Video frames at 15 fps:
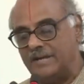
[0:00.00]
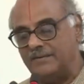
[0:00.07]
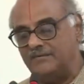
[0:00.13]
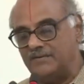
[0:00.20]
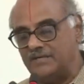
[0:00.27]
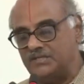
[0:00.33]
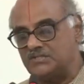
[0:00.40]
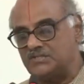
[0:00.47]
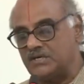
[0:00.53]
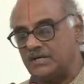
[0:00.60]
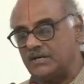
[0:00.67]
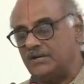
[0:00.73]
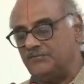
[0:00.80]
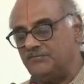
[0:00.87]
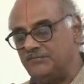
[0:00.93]

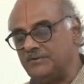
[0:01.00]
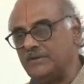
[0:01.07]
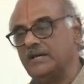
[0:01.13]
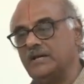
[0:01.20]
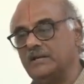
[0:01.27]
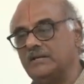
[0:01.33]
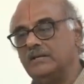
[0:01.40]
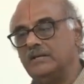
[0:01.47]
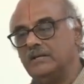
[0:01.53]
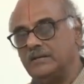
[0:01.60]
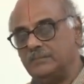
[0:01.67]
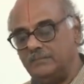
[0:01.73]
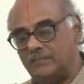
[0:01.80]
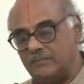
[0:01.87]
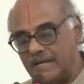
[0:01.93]
instead of
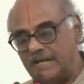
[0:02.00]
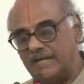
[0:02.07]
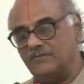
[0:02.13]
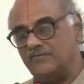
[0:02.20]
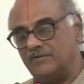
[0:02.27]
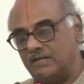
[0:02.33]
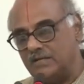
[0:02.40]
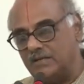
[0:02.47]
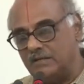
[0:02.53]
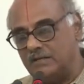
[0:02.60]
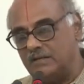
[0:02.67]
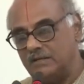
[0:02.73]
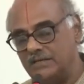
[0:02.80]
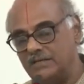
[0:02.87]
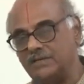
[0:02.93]
my
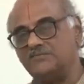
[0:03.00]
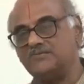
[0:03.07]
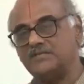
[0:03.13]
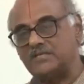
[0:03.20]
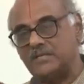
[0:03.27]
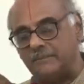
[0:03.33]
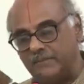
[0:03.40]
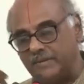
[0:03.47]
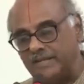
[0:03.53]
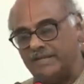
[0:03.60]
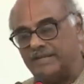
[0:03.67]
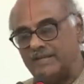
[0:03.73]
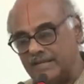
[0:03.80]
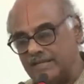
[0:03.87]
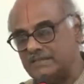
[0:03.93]
work, if
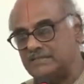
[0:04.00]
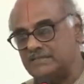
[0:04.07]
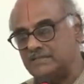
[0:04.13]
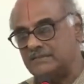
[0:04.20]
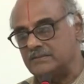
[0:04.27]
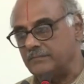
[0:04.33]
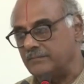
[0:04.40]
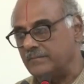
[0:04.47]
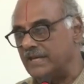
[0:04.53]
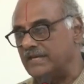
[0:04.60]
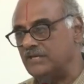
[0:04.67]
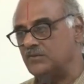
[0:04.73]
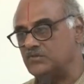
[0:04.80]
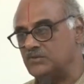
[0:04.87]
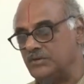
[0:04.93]
somebody else
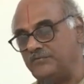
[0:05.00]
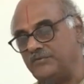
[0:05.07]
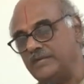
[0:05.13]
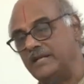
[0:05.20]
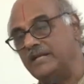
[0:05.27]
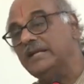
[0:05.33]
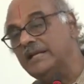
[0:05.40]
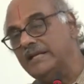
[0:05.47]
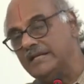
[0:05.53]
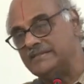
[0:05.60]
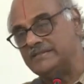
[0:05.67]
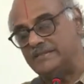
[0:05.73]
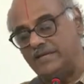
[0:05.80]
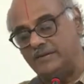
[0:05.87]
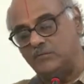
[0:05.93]
make use of it in
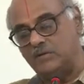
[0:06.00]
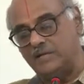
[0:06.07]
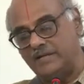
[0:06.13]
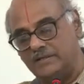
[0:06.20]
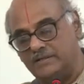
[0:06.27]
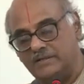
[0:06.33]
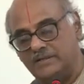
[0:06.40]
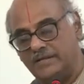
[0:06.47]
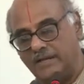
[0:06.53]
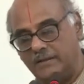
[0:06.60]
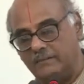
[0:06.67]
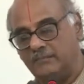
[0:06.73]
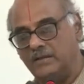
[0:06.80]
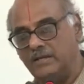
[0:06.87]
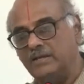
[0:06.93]
his name or in her
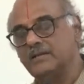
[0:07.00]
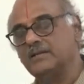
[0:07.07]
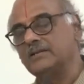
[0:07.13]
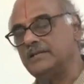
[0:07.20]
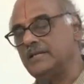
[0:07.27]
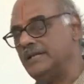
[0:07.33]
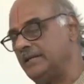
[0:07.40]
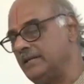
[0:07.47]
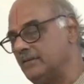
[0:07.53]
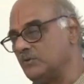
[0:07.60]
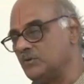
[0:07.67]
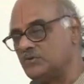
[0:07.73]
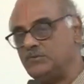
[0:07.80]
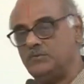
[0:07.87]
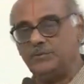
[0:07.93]
name, then it
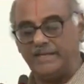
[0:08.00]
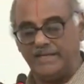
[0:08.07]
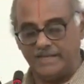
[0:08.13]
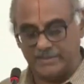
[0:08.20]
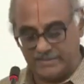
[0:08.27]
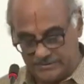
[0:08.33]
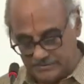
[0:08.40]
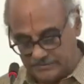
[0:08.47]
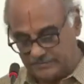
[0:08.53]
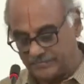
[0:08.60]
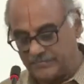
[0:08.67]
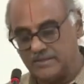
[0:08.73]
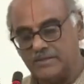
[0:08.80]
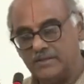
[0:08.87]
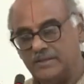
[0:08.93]
amounts to plagiarism.
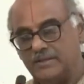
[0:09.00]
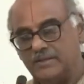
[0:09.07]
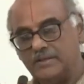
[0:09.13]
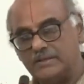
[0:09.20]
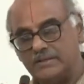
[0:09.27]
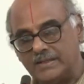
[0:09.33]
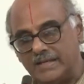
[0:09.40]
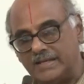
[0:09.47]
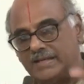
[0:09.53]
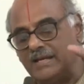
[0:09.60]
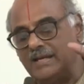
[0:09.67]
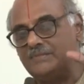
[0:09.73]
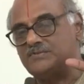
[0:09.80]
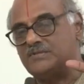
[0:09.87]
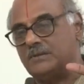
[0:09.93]

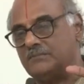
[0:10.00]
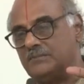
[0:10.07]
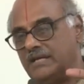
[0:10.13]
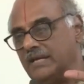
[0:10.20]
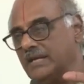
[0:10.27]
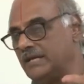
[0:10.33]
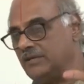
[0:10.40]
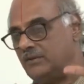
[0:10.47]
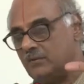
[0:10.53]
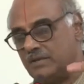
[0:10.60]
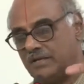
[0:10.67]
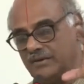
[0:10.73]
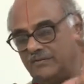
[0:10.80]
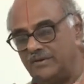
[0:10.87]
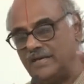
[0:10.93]
Taking up something and you
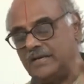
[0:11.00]
are giving